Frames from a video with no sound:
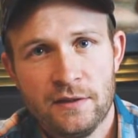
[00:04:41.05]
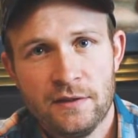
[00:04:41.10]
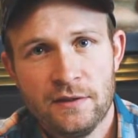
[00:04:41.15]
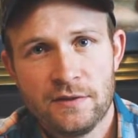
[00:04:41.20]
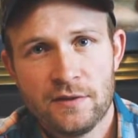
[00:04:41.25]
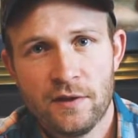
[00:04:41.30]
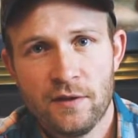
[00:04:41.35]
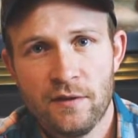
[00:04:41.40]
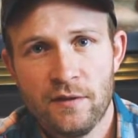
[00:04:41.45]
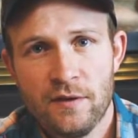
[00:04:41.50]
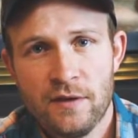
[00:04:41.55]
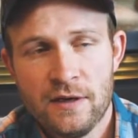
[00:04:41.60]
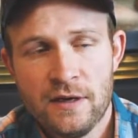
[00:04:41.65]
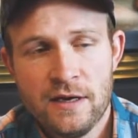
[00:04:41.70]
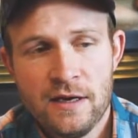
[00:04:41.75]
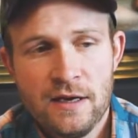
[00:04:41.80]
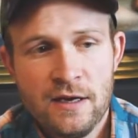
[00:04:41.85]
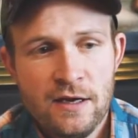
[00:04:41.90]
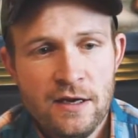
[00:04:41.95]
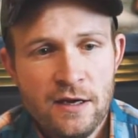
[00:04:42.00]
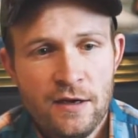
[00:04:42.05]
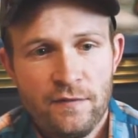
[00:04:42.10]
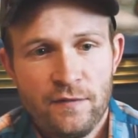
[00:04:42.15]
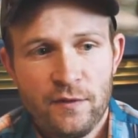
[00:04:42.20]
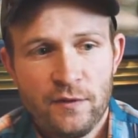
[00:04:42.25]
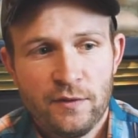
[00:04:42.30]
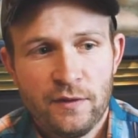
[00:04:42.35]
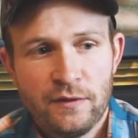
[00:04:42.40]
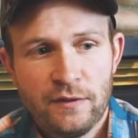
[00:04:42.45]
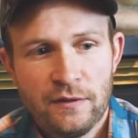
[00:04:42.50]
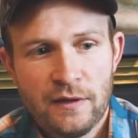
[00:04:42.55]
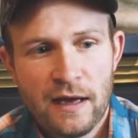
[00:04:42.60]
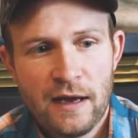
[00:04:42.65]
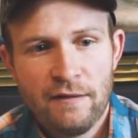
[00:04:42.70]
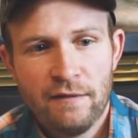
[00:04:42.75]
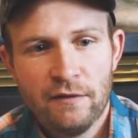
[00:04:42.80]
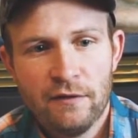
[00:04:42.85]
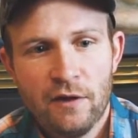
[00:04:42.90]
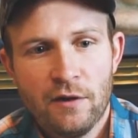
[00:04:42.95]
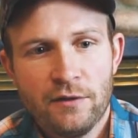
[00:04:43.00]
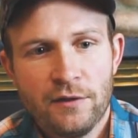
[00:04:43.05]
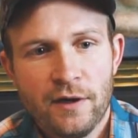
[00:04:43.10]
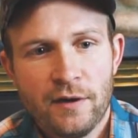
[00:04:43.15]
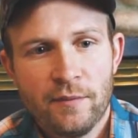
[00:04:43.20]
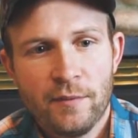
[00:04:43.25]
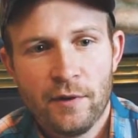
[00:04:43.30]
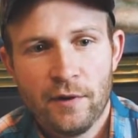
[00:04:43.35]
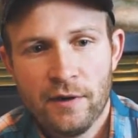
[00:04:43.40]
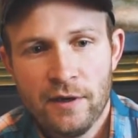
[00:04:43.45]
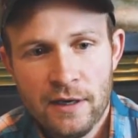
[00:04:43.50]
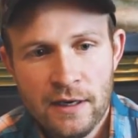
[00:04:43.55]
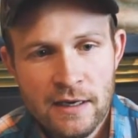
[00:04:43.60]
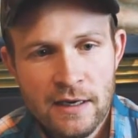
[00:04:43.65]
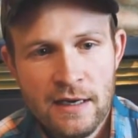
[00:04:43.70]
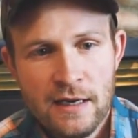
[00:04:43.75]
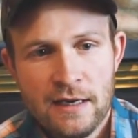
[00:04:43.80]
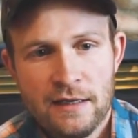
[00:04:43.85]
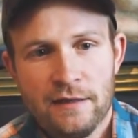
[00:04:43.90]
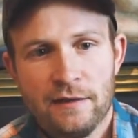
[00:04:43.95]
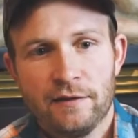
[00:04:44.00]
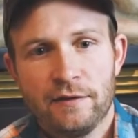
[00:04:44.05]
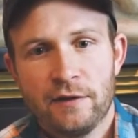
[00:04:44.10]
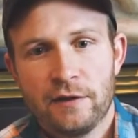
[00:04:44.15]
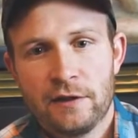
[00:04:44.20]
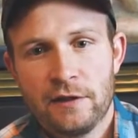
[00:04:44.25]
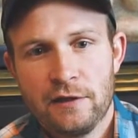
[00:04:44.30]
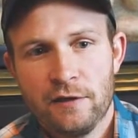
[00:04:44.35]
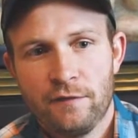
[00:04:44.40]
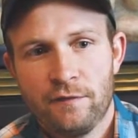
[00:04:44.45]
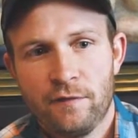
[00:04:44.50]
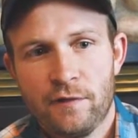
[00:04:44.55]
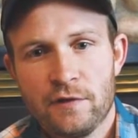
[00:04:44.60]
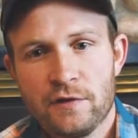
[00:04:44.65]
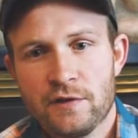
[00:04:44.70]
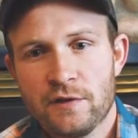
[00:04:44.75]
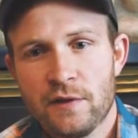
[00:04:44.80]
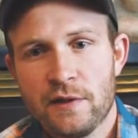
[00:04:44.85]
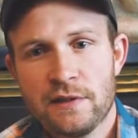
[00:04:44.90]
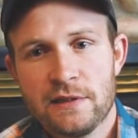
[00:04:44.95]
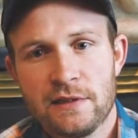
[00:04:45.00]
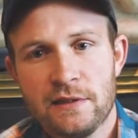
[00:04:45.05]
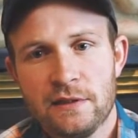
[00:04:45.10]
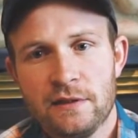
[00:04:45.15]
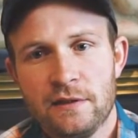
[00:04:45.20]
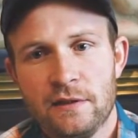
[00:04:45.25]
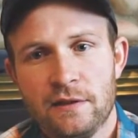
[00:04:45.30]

So if you have a low number, they'll look at your first choice.